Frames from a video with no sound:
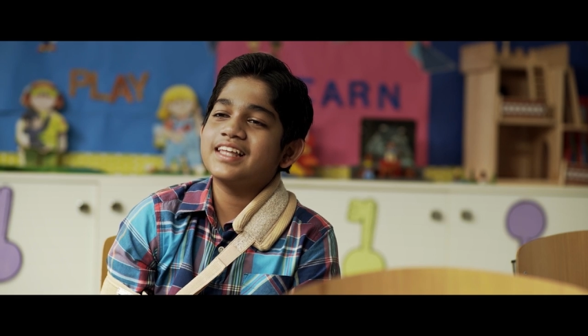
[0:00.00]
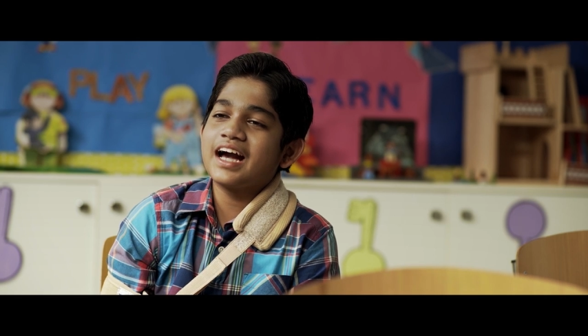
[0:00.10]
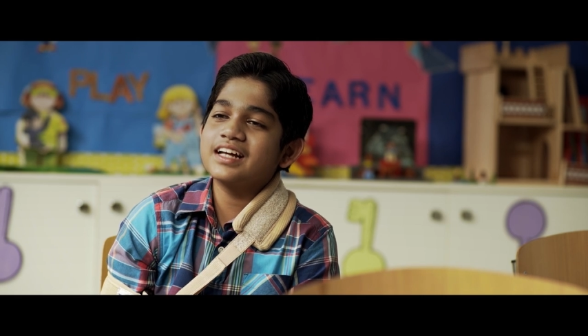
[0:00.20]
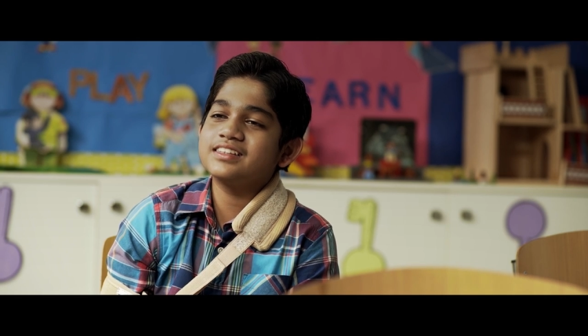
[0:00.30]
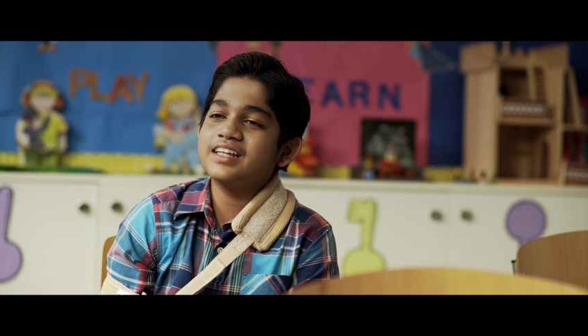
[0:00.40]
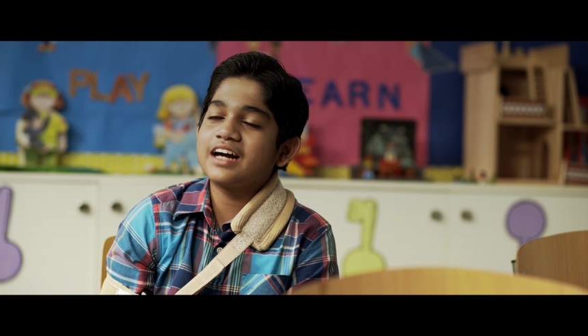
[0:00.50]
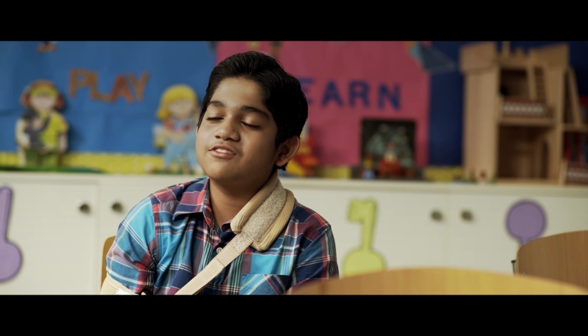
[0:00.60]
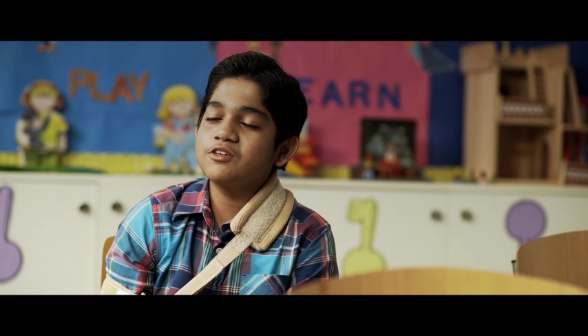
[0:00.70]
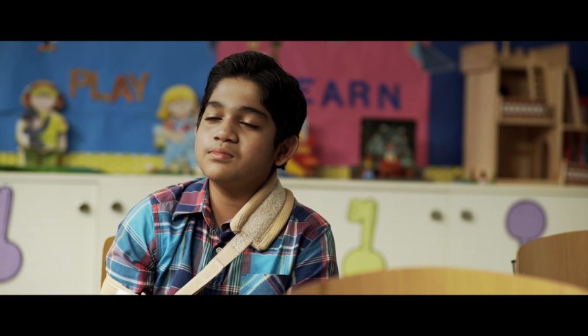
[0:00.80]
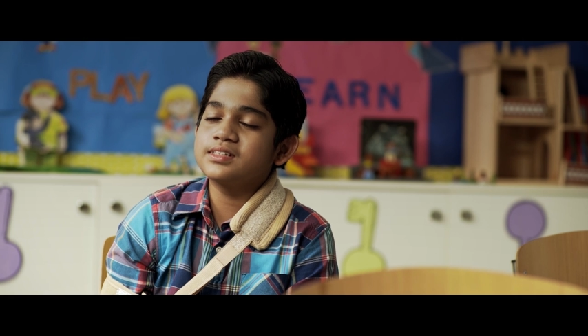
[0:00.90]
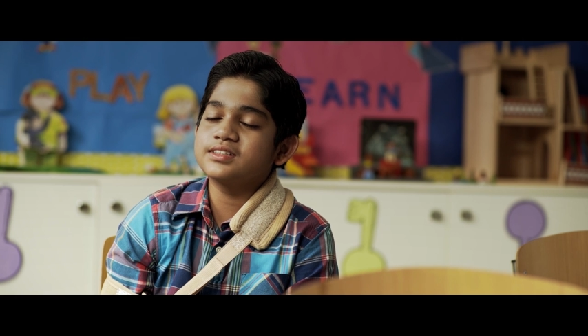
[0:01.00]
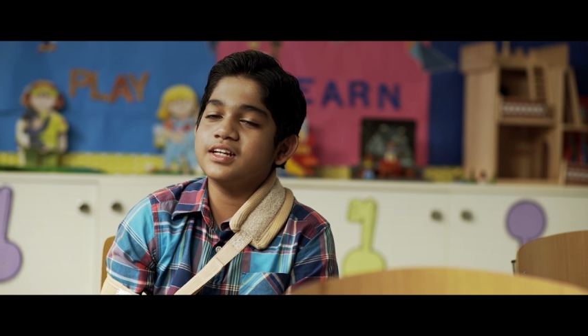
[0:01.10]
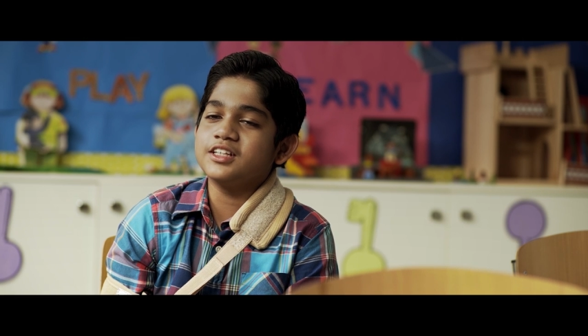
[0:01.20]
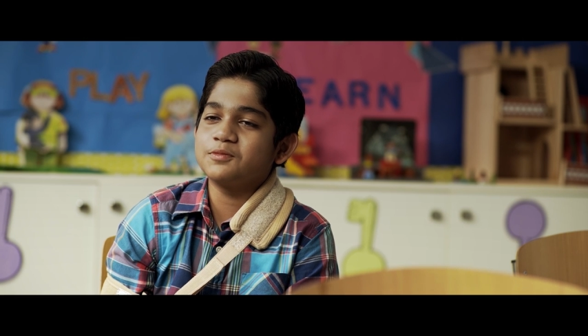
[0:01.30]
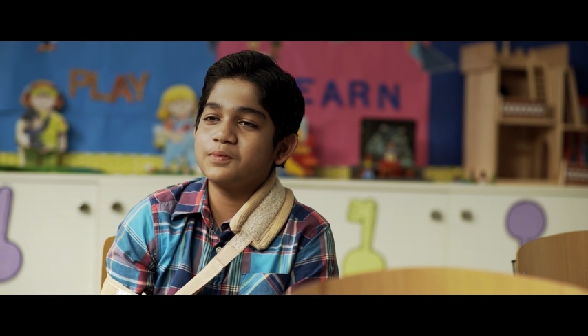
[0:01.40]
Thanks, Dad, for being such
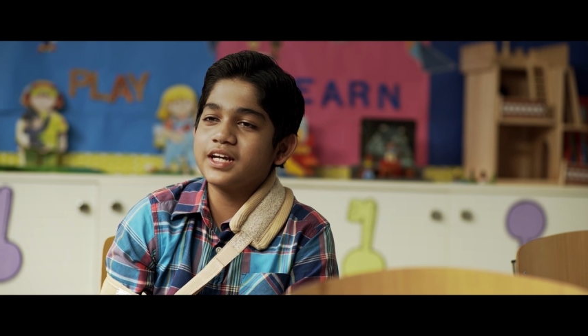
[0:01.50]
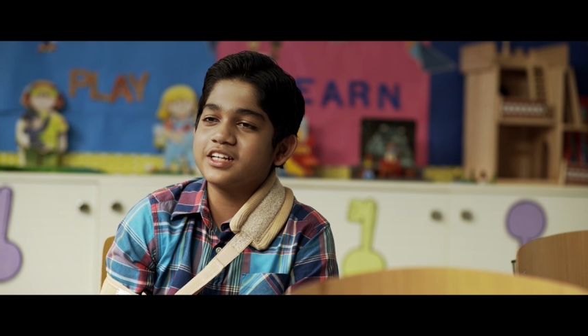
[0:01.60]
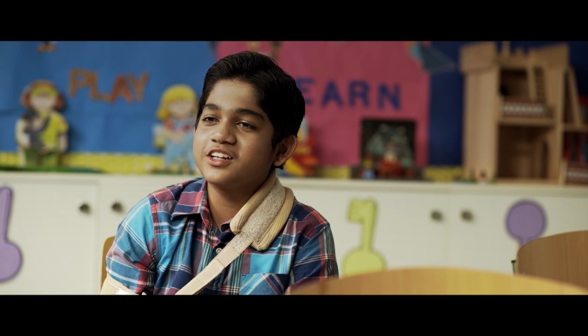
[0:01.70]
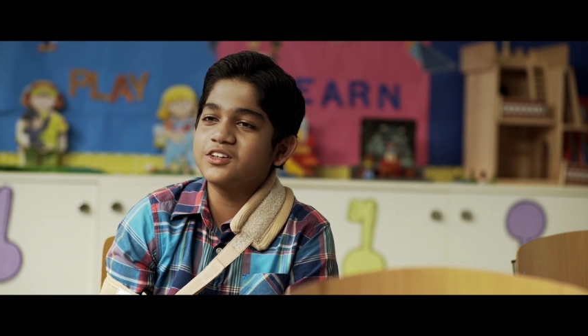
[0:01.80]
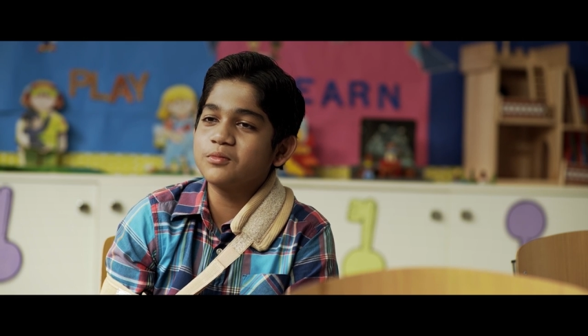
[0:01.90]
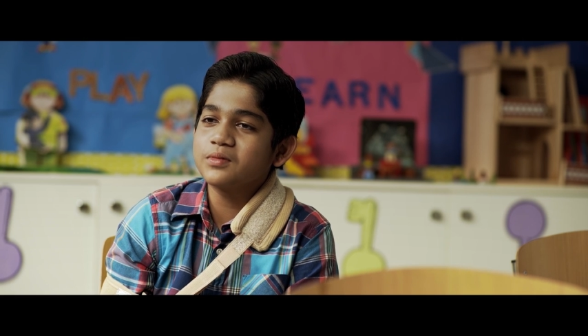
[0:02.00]
an inspiration to